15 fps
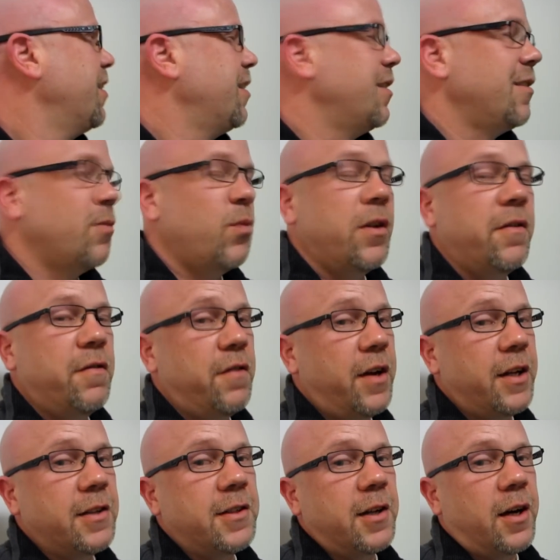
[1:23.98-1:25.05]
There's one
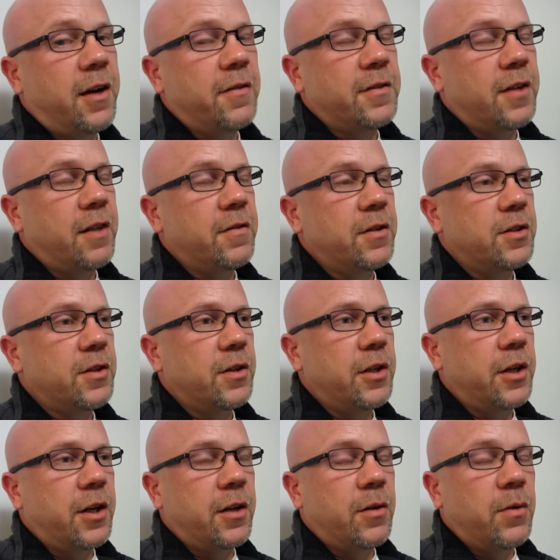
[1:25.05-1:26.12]
fancy office I'll have to show
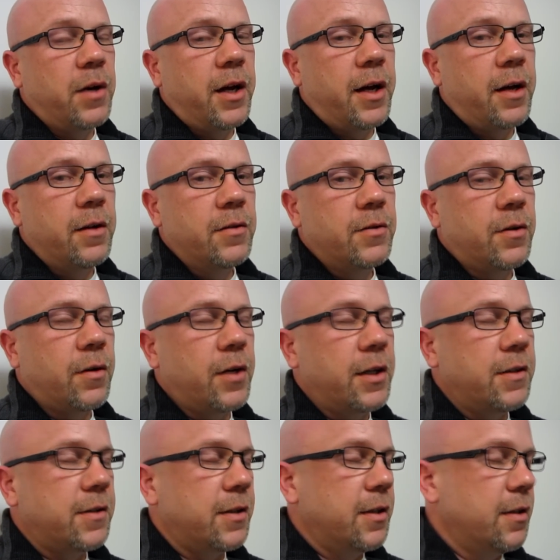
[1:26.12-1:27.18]
you on the way out. It's
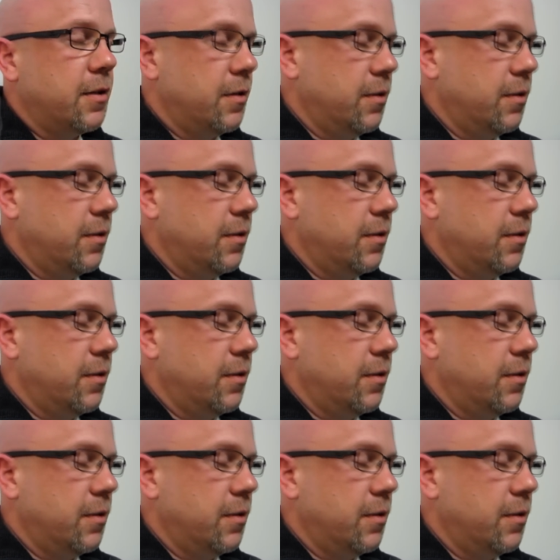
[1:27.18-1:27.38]
crazy.